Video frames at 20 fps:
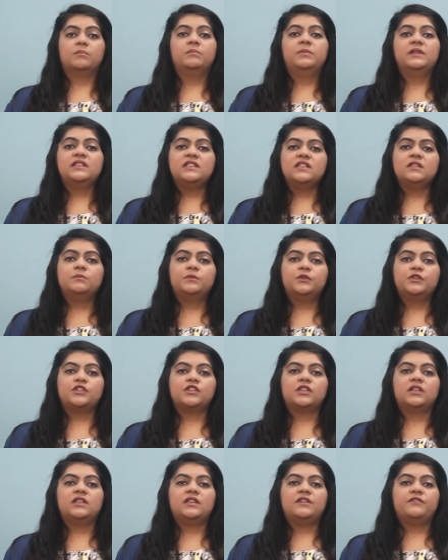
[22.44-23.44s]
Building
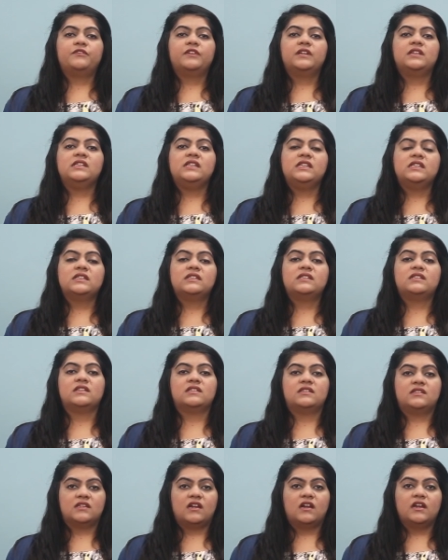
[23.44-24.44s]
Burj Khalifa needed
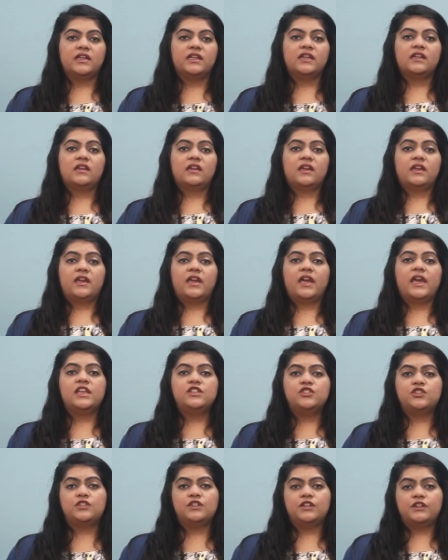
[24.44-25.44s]
design,
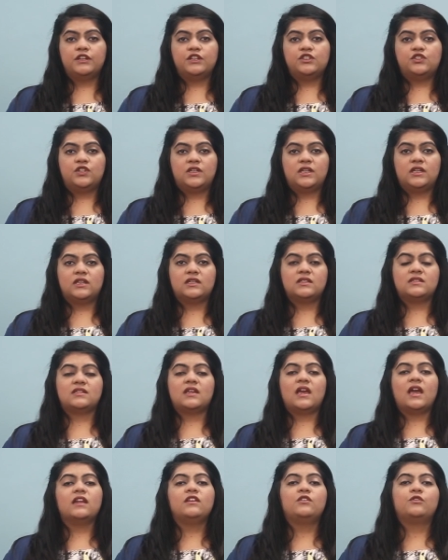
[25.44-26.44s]
engineering genius,
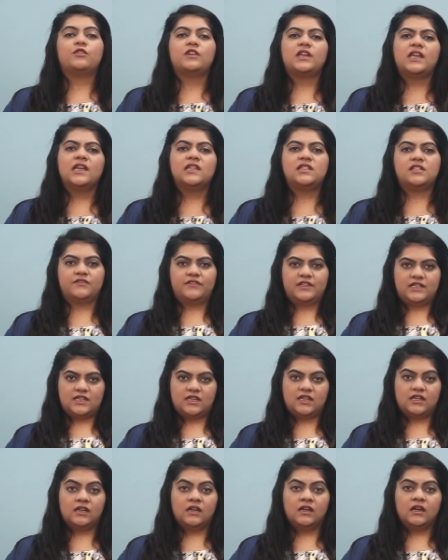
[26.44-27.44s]
and
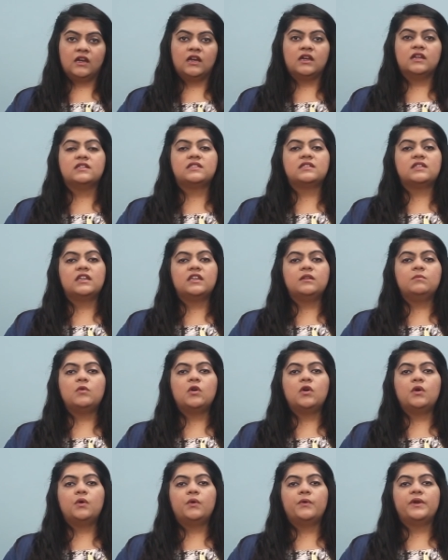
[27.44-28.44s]
creativity.
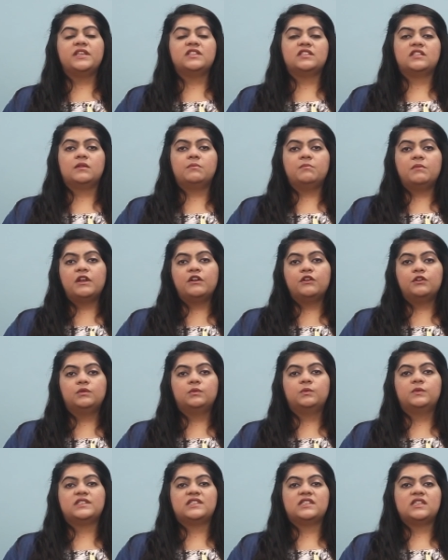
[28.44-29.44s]
Skidmore, Owings and
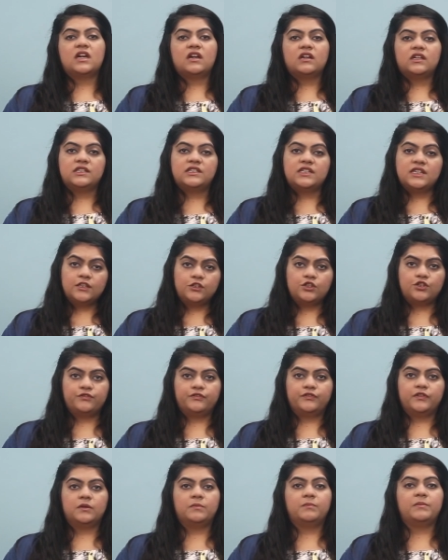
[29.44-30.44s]
Merrill was the architecture
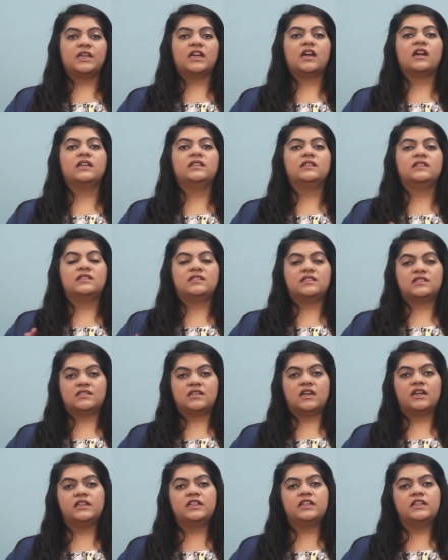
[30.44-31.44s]
firm behind the
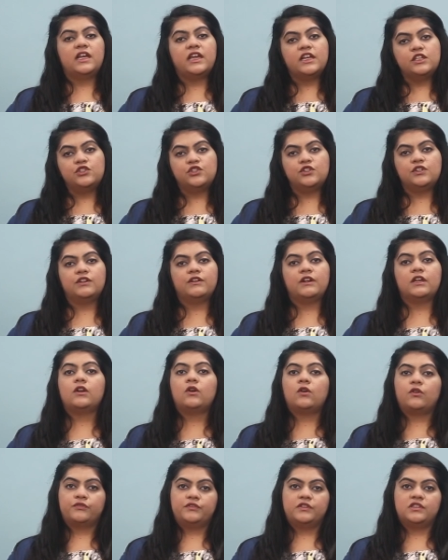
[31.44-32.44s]
design and engineering
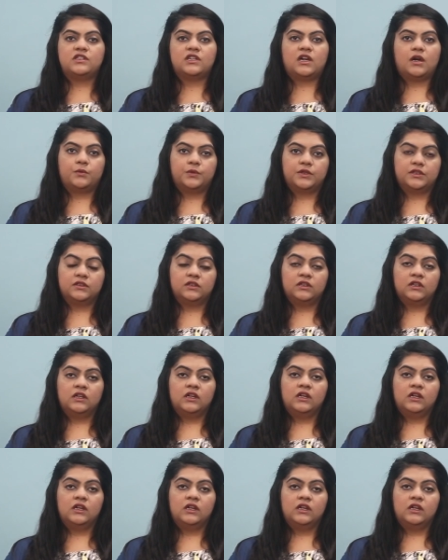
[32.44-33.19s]
of the tower.